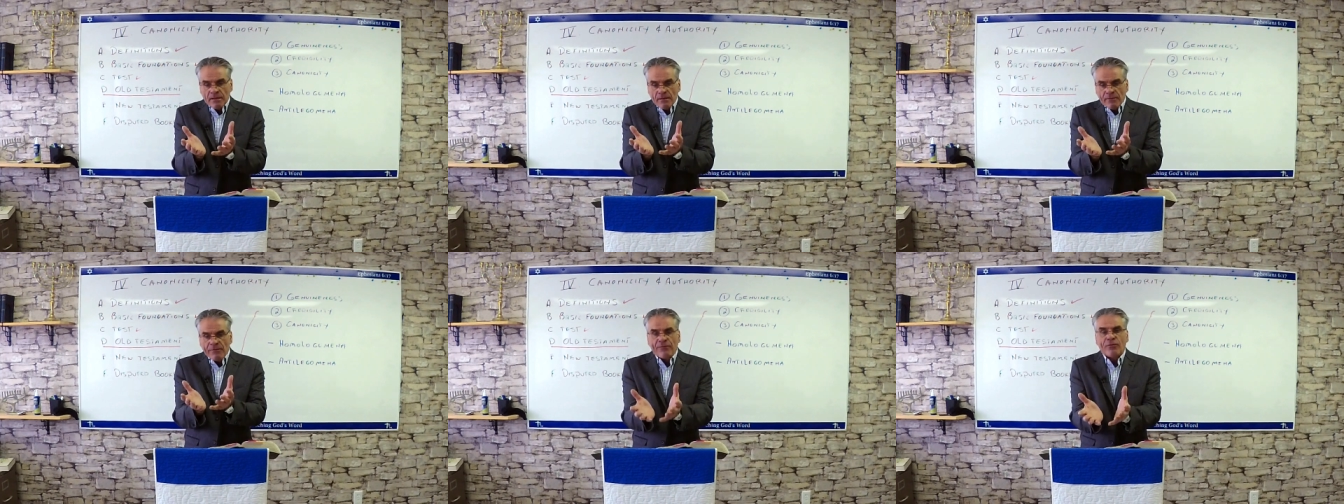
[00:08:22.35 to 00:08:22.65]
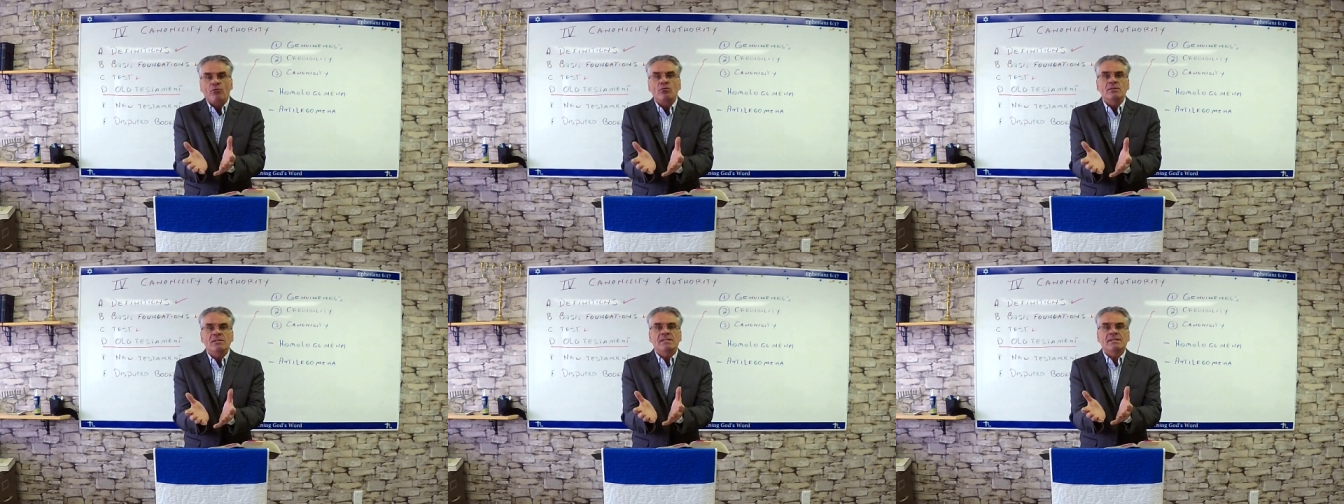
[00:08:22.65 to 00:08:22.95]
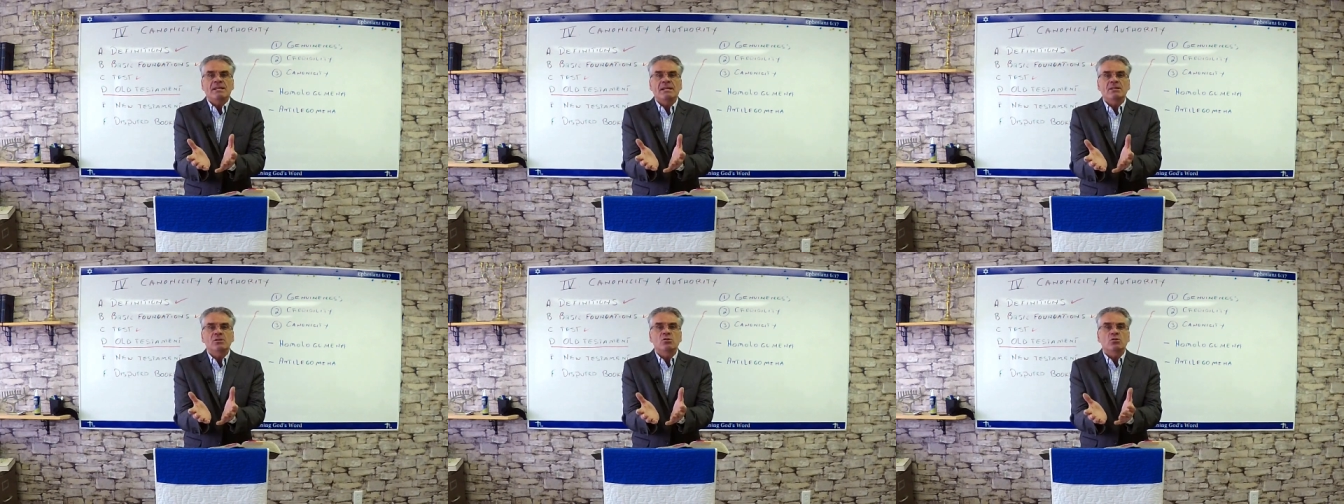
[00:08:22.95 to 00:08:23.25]
first
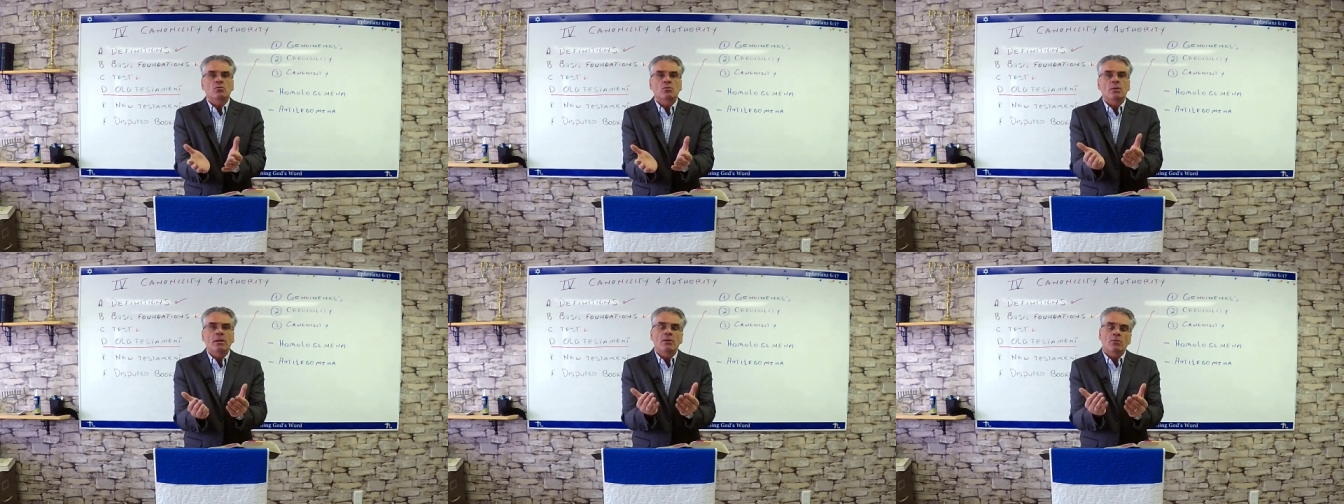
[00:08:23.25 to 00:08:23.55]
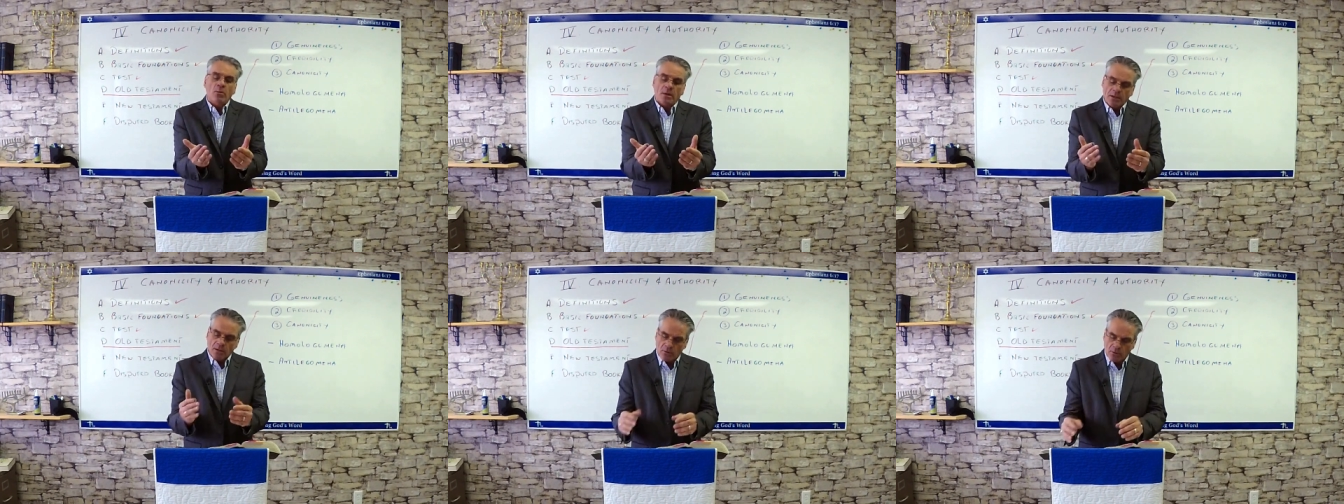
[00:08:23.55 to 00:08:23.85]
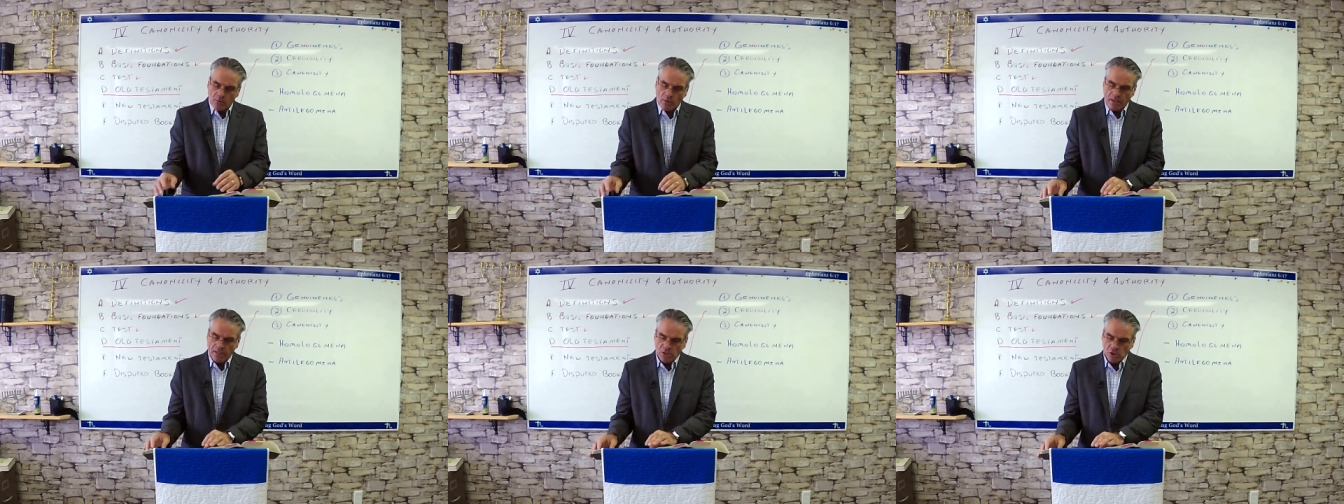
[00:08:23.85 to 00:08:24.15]
century, when
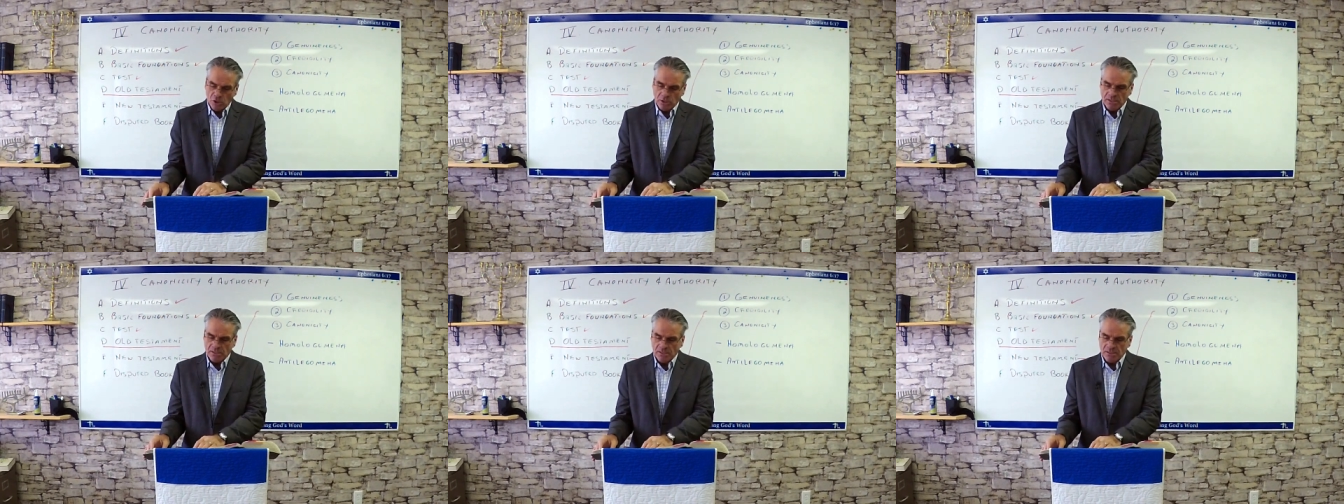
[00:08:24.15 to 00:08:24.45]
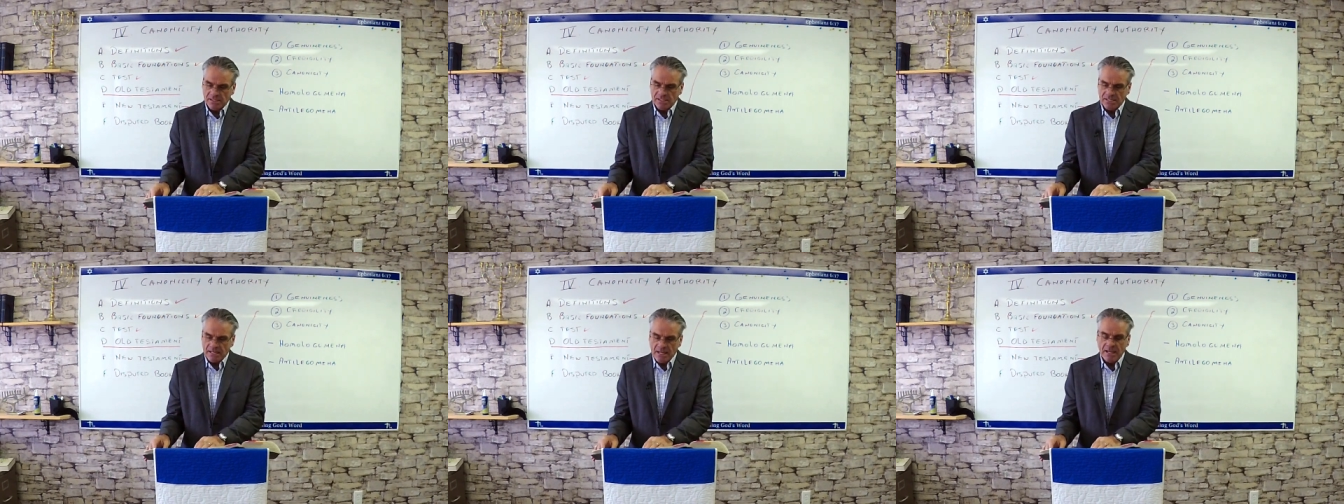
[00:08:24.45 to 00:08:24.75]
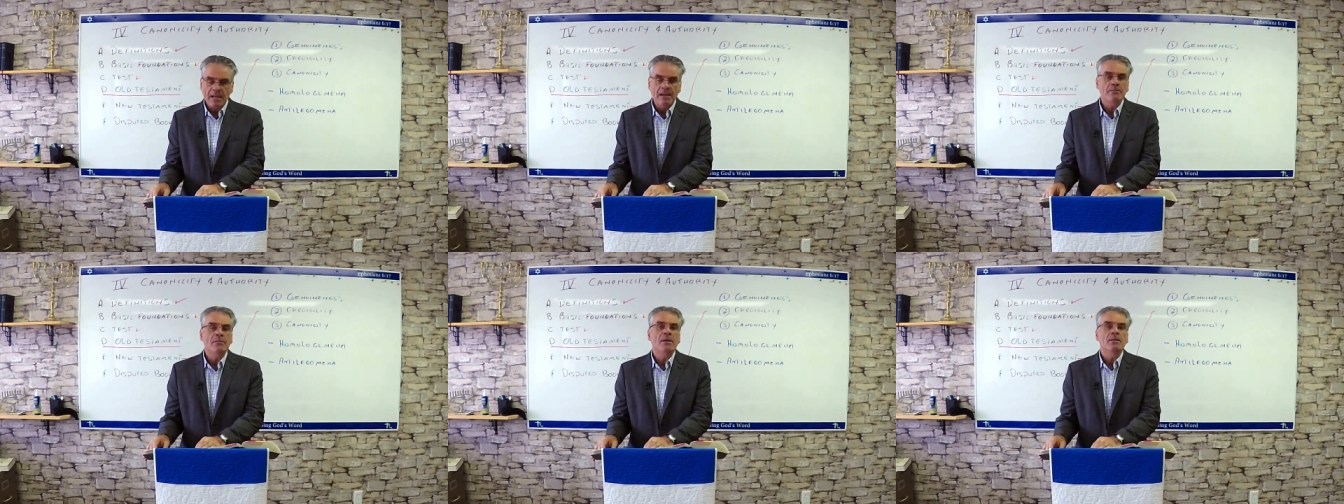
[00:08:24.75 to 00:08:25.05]
Christ Jesus
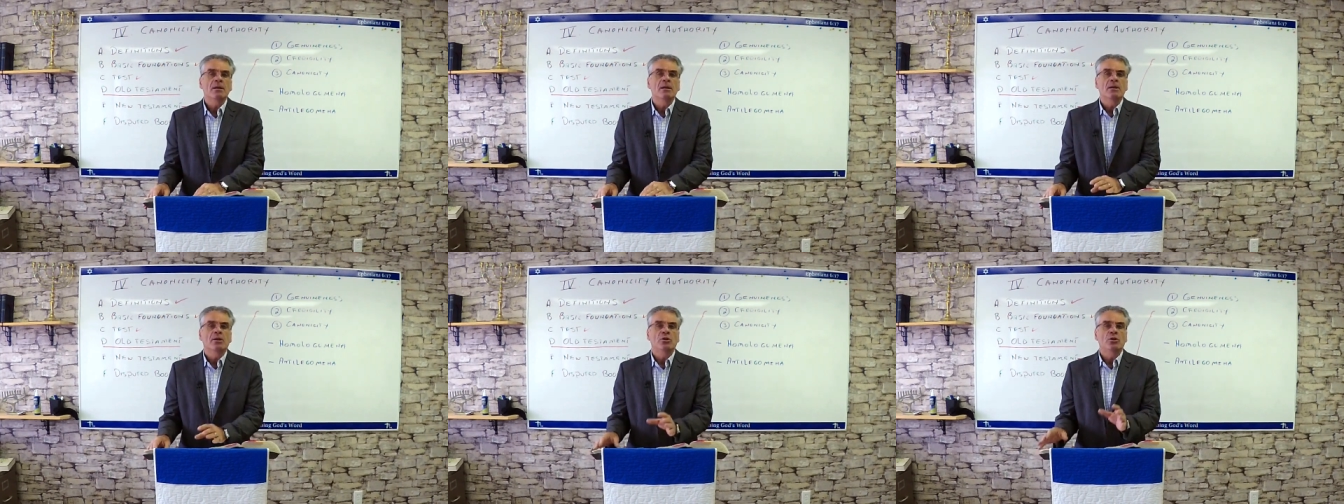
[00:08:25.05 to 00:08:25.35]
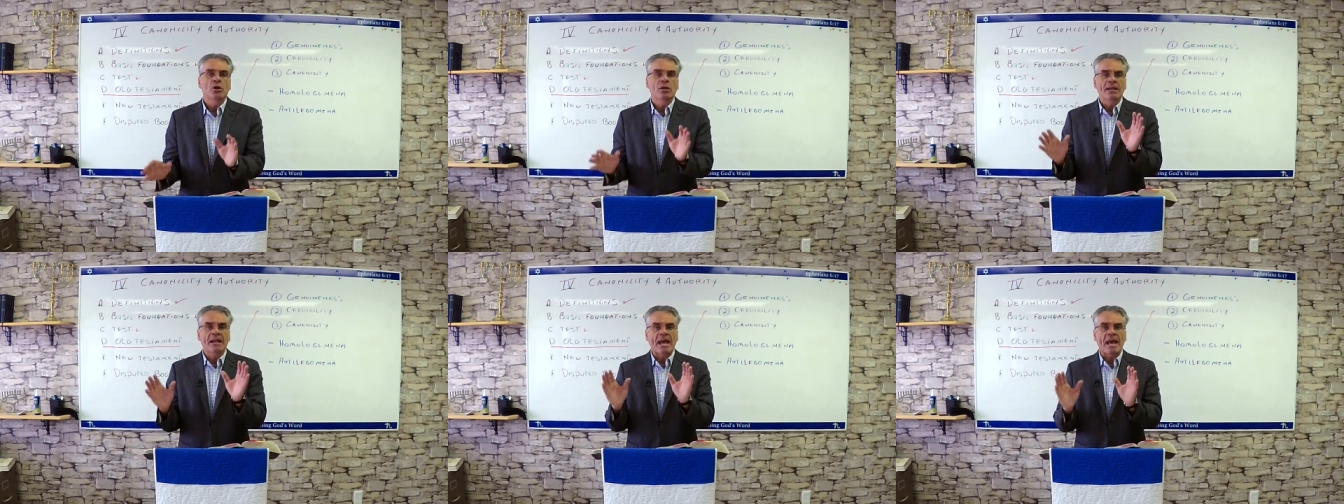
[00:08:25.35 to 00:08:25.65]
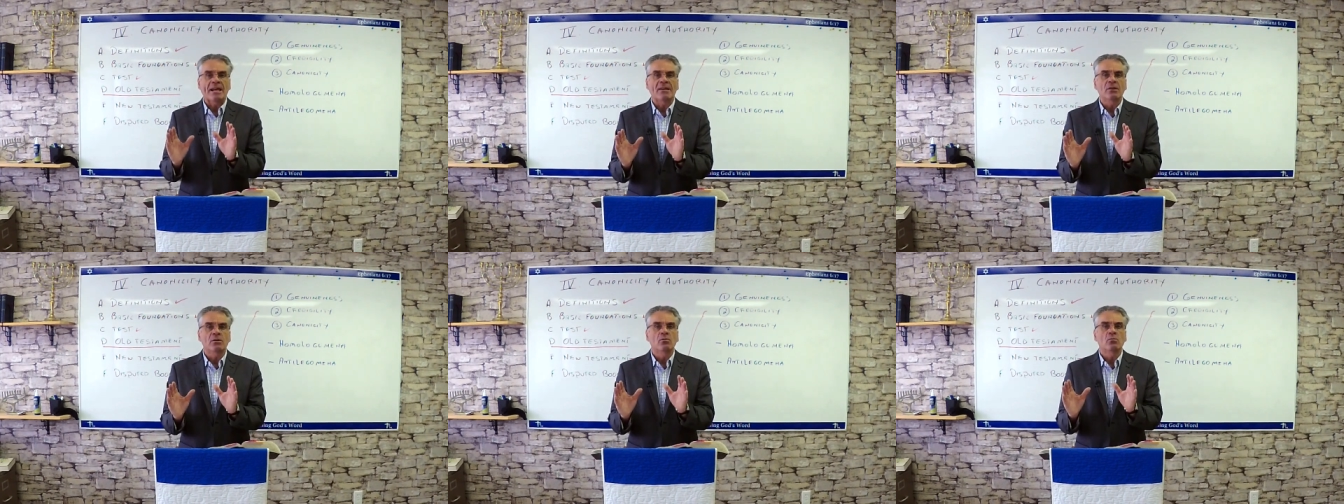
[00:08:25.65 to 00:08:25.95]
came, the
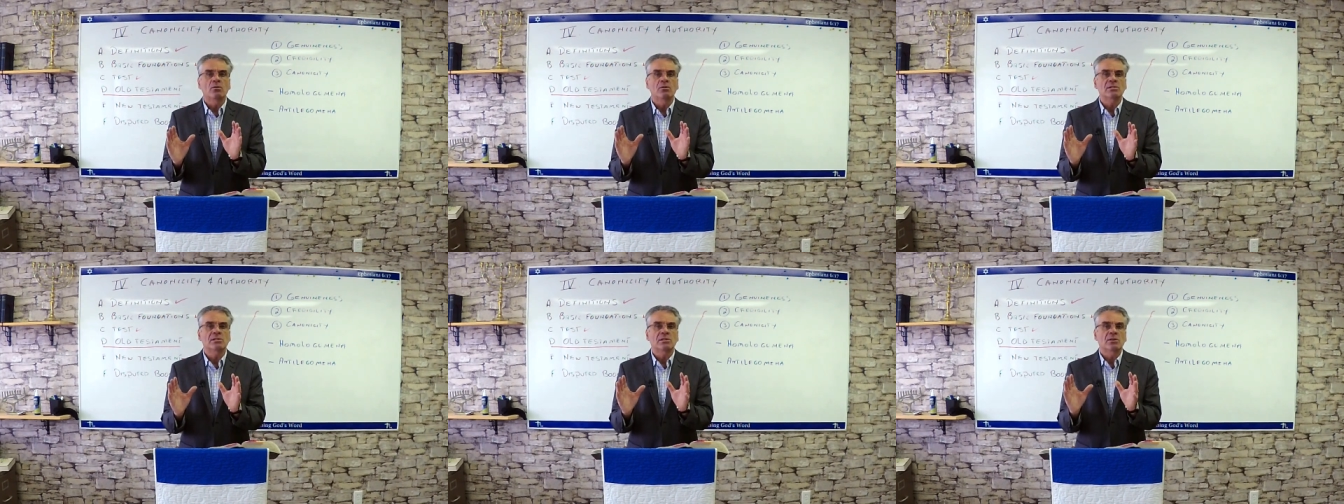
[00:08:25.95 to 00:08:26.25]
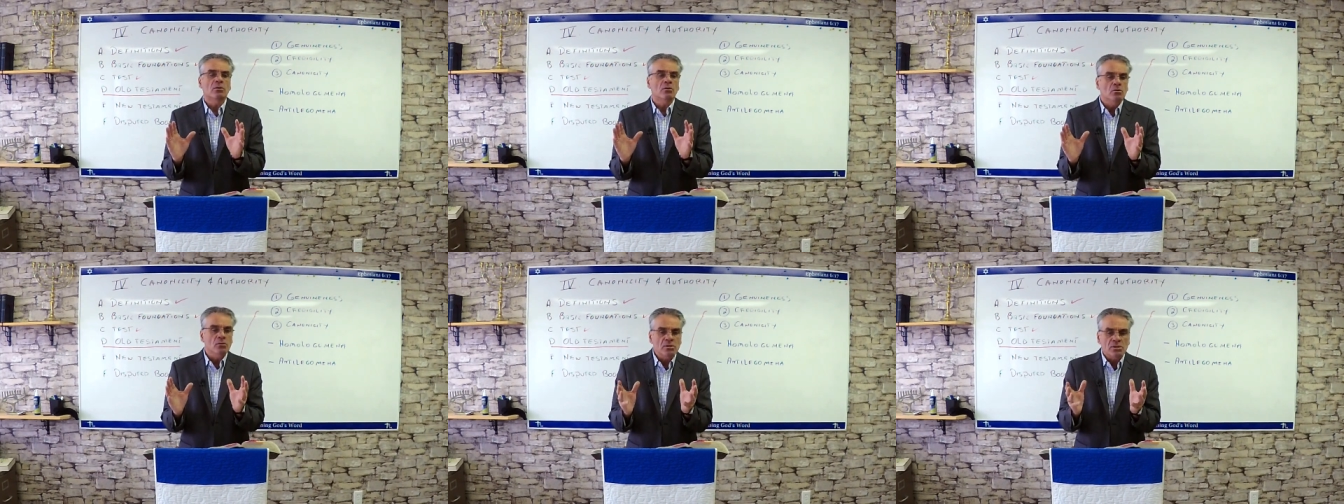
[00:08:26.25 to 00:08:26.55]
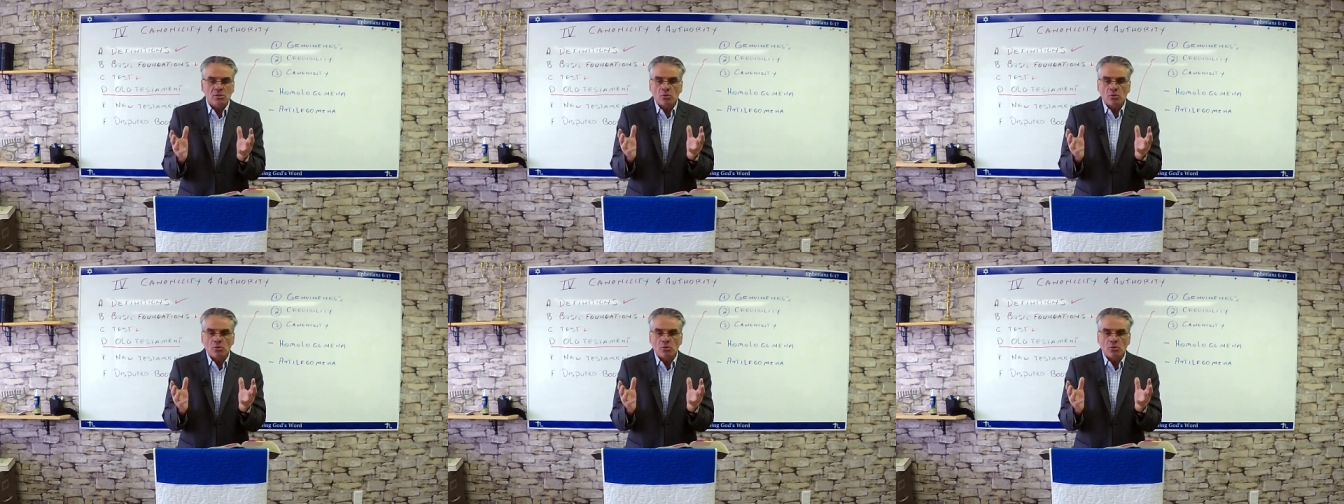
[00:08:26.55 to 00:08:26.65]
canon was closed.